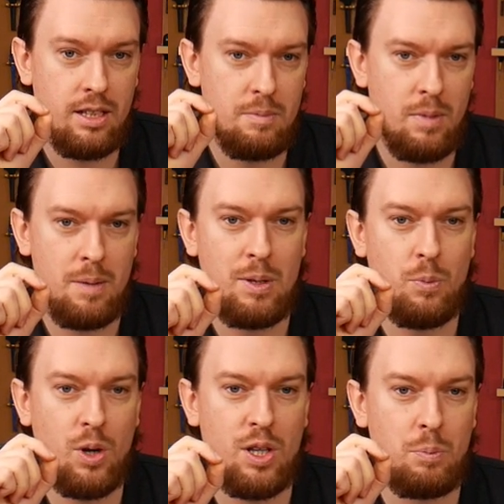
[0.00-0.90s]
it might be
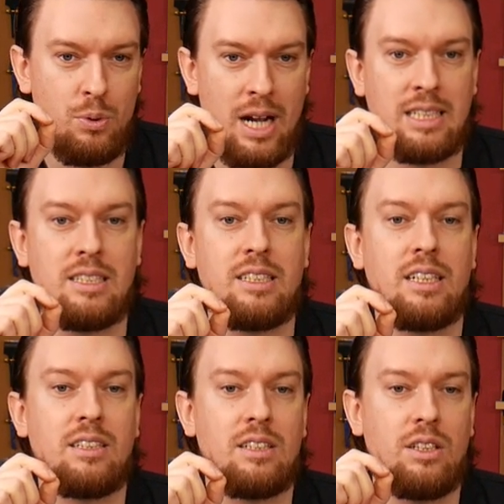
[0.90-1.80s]
worth
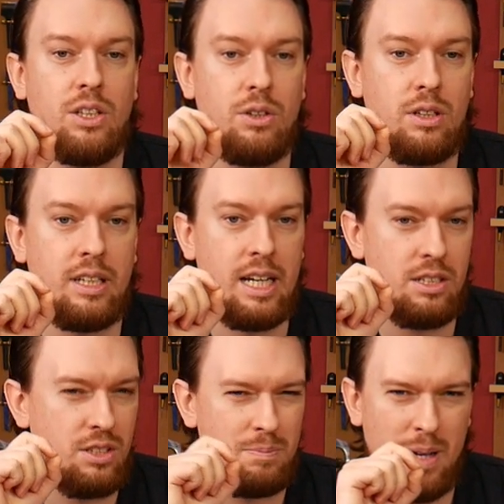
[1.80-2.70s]
practicing so that you can get
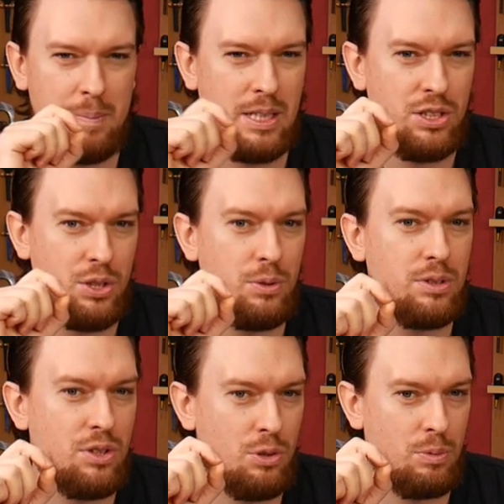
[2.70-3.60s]
just maybe two
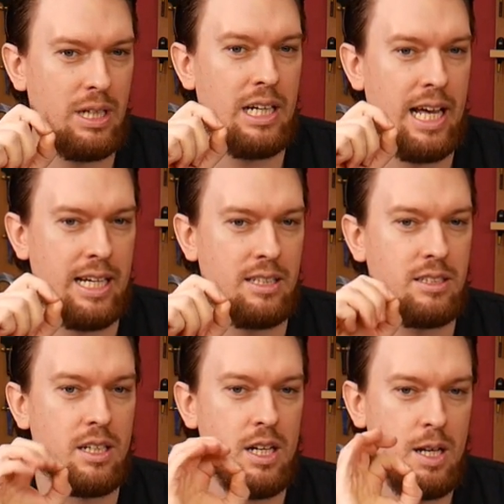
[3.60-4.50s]
to three
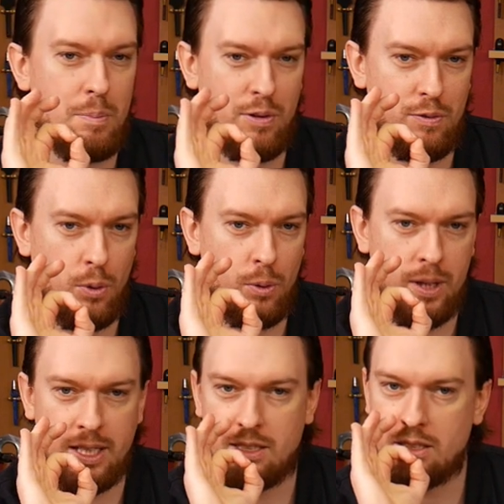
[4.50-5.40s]
layers
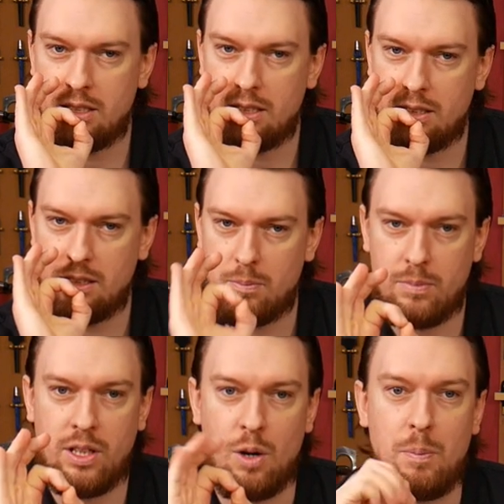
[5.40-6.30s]
before it's
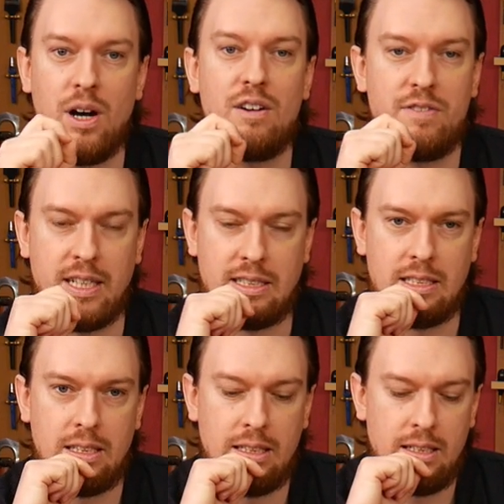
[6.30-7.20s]
you know perfect
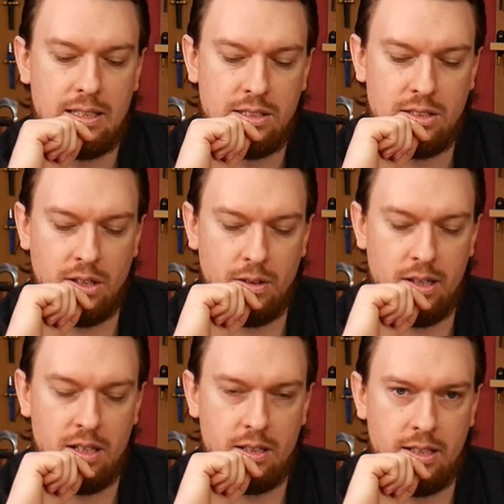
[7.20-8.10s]
so
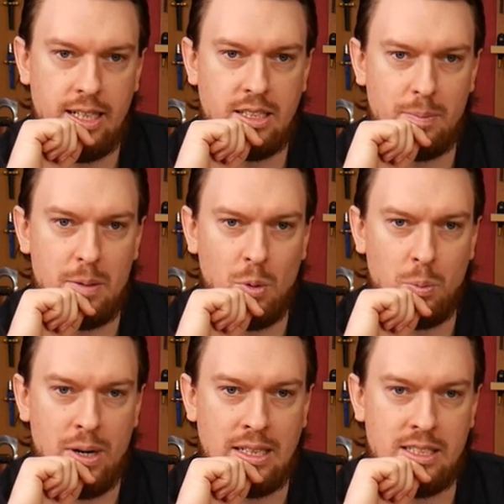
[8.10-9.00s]
it needs a bit more
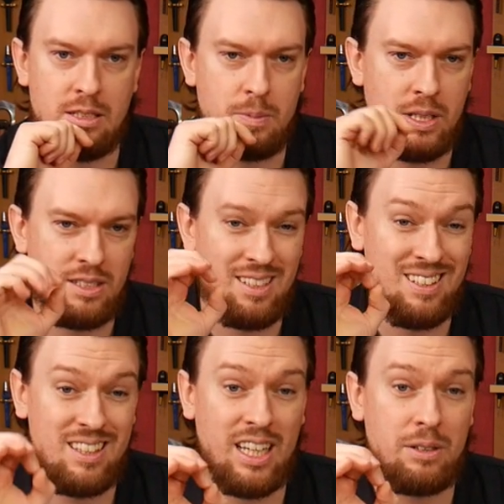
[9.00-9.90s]
practice because the
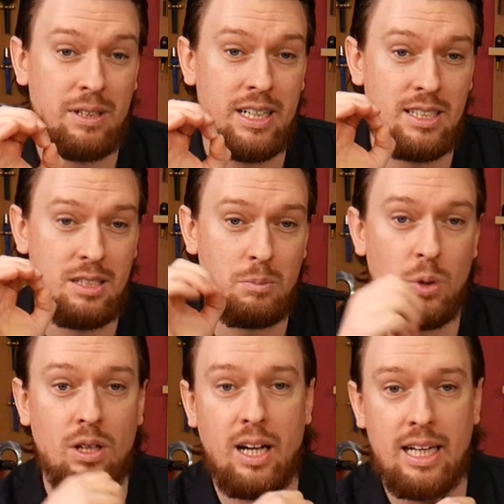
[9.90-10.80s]
thicker it is the
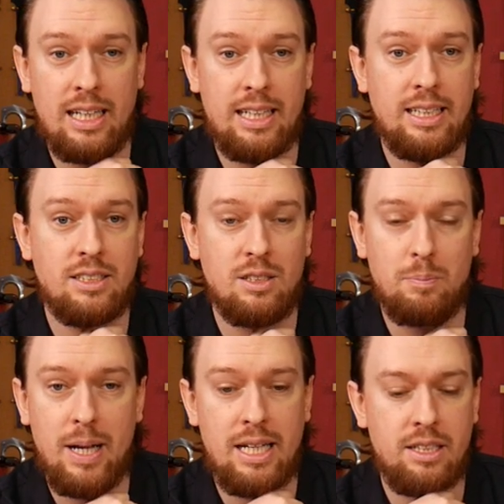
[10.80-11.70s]
more likely it is to
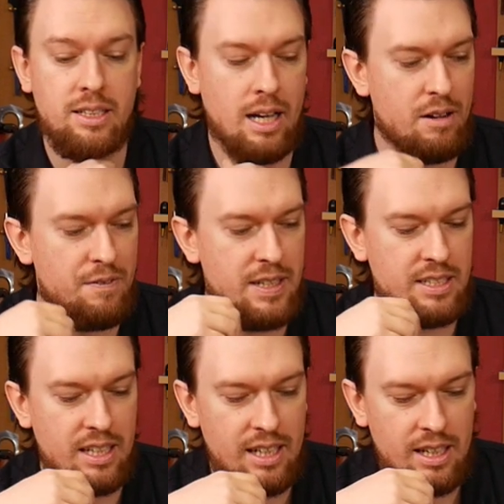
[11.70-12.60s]
bend now if
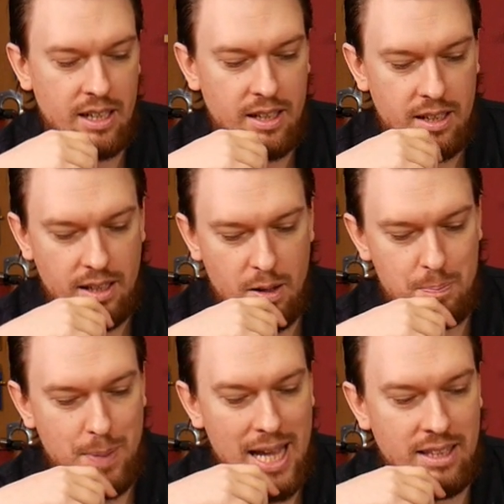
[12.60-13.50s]
it's a
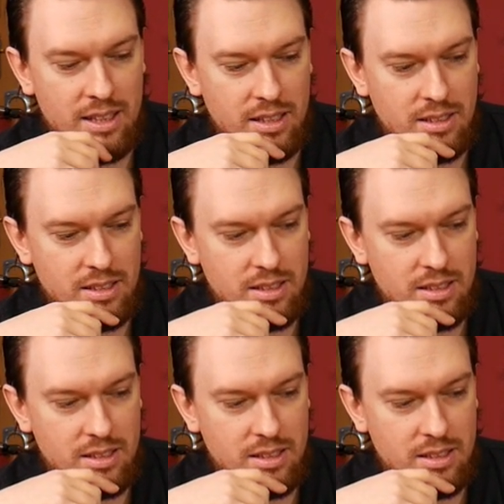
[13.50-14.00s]
bend that